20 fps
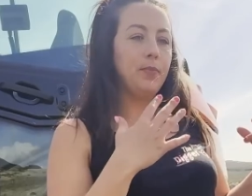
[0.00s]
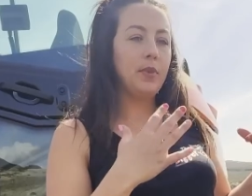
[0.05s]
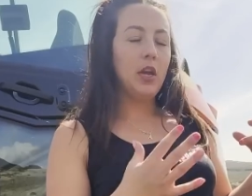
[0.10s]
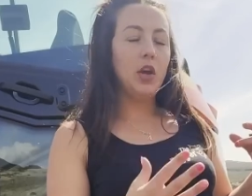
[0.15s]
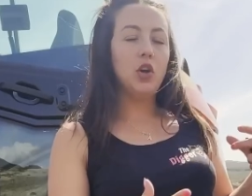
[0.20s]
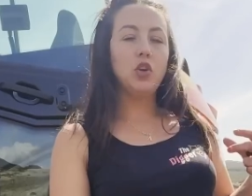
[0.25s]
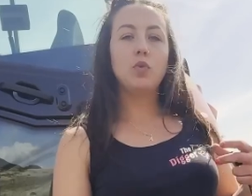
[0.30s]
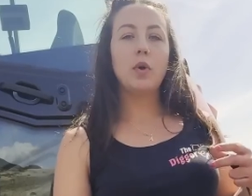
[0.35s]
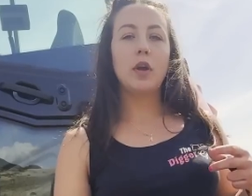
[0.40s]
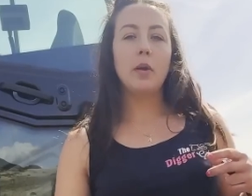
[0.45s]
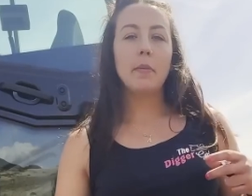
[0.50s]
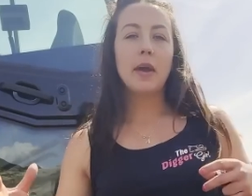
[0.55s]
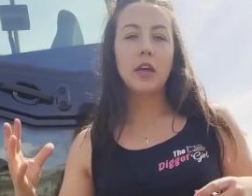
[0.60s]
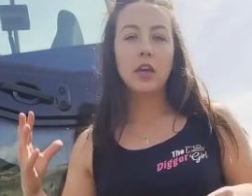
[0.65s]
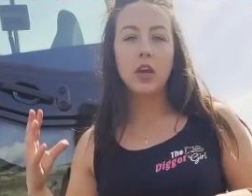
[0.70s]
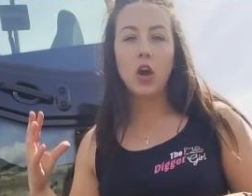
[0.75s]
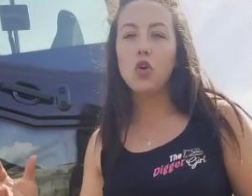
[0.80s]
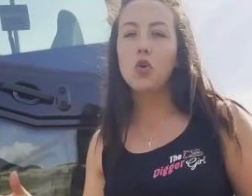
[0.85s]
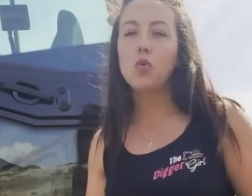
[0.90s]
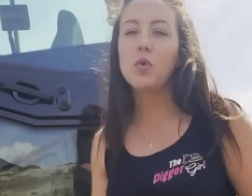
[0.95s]
tail swing, a big
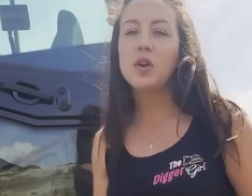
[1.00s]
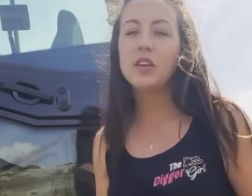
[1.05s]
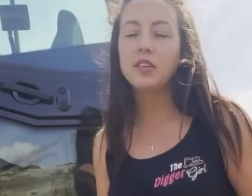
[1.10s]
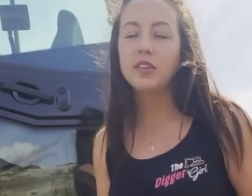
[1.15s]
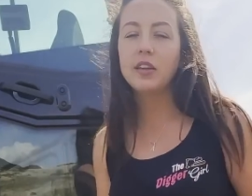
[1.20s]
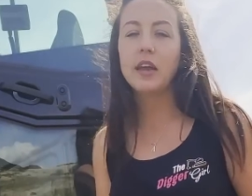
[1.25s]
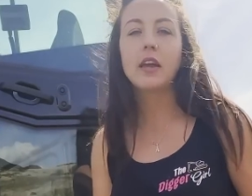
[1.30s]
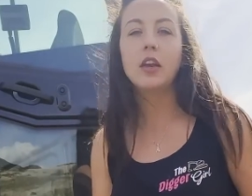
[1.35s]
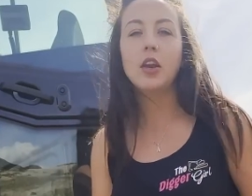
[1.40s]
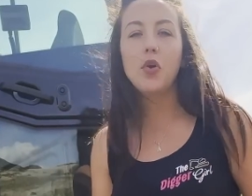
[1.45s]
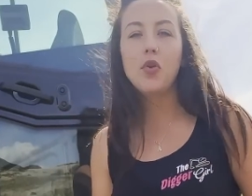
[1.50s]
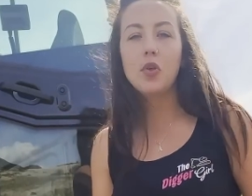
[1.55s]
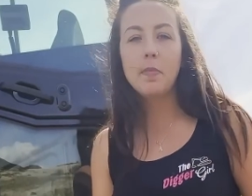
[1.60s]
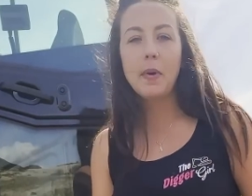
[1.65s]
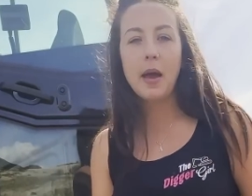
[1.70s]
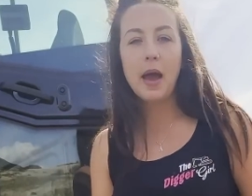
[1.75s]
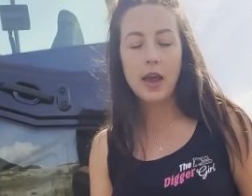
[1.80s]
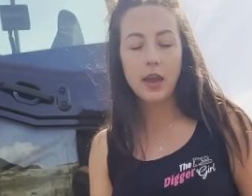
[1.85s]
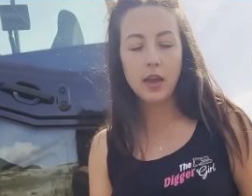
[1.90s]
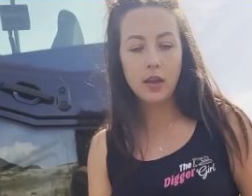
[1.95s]
counterweight sticking out the
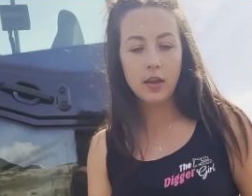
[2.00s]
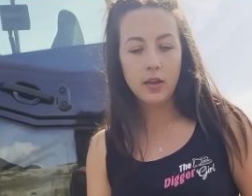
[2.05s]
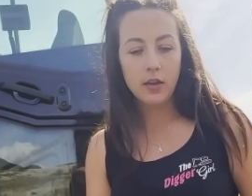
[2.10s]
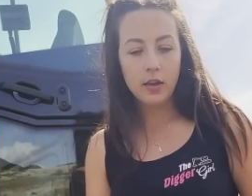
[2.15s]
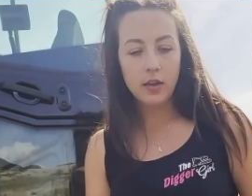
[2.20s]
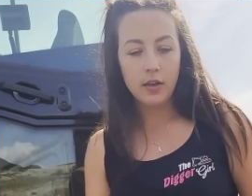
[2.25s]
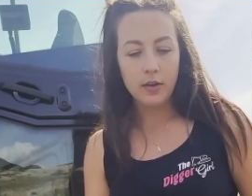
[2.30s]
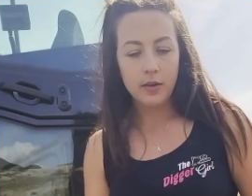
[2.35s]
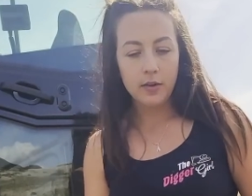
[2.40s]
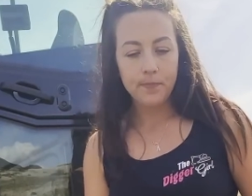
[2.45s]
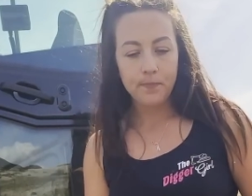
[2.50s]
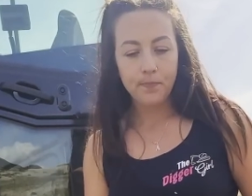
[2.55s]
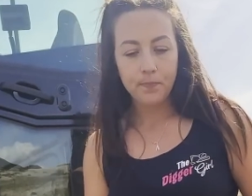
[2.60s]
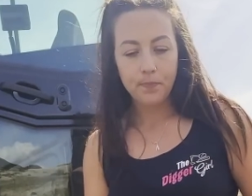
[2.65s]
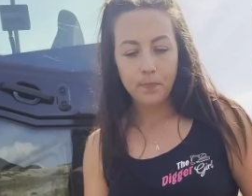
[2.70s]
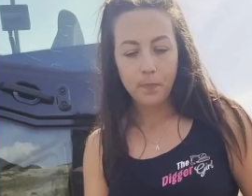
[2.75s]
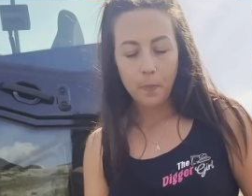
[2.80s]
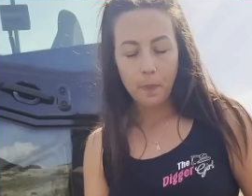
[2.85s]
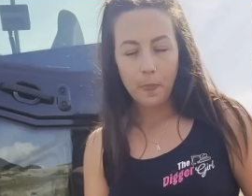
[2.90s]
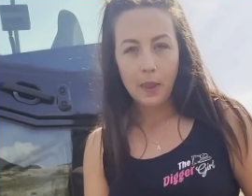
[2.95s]
back.
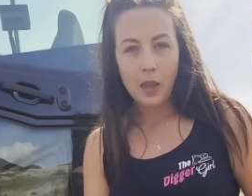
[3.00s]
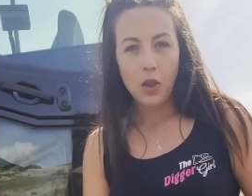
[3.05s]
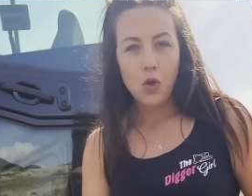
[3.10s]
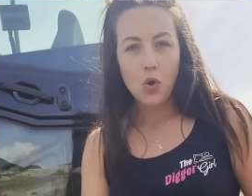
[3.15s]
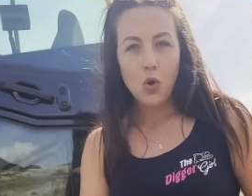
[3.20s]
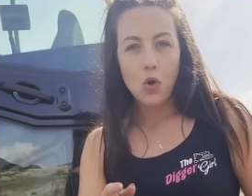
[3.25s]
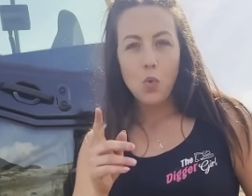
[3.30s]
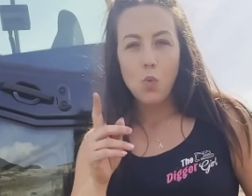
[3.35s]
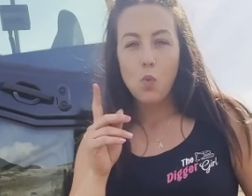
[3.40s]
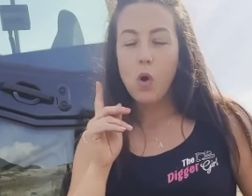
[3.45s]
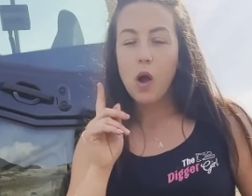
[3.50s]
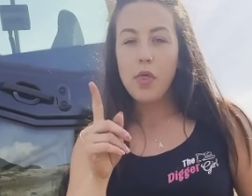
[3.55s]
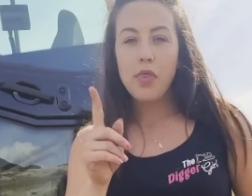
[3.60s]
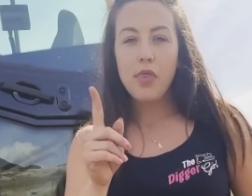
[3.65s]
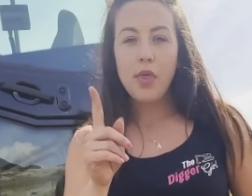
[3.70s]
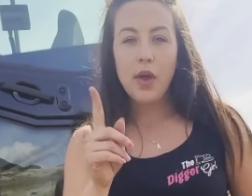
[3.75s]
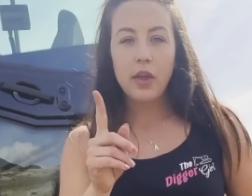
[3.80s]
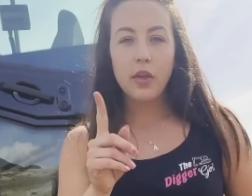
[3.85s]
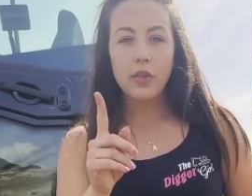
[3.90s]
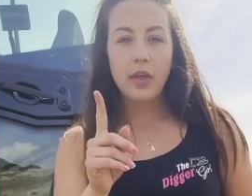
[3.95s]
One
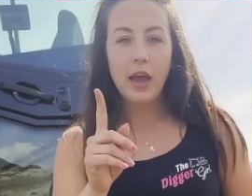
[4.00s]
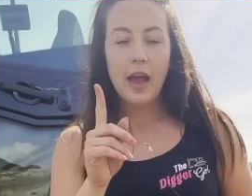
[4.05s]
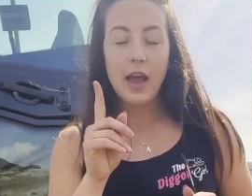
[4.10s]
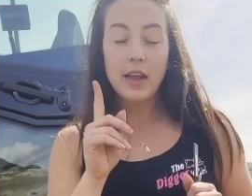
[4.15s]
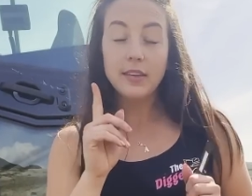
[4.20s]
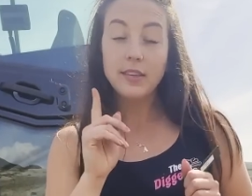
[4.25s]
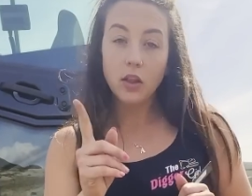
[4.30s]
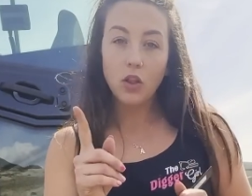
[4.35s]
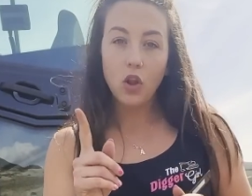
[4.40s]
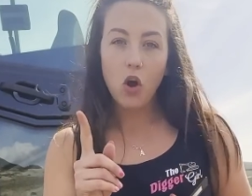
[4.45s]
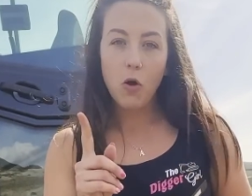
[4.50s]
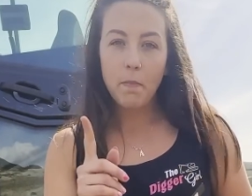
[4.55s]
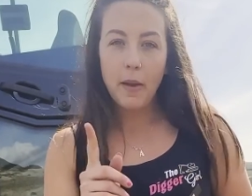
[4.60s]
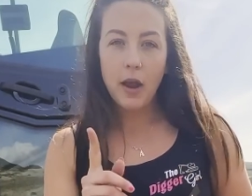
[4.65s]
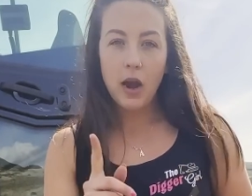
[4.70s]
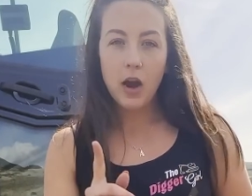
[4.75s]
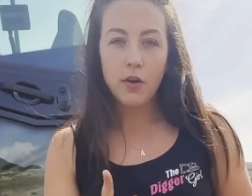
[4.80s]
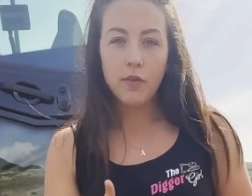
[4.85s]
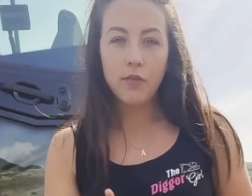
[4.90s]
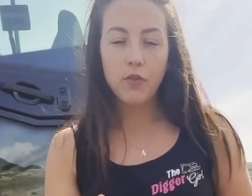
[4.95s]
thing that is a lot
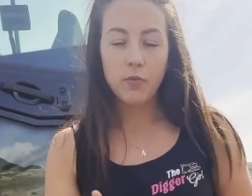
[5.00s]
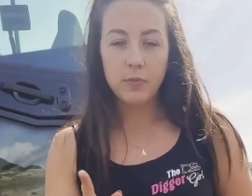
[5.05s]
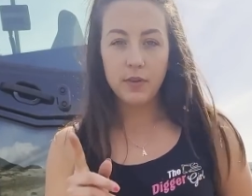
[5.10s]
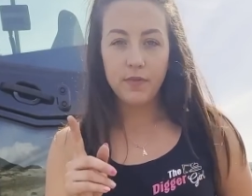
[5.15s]
better from the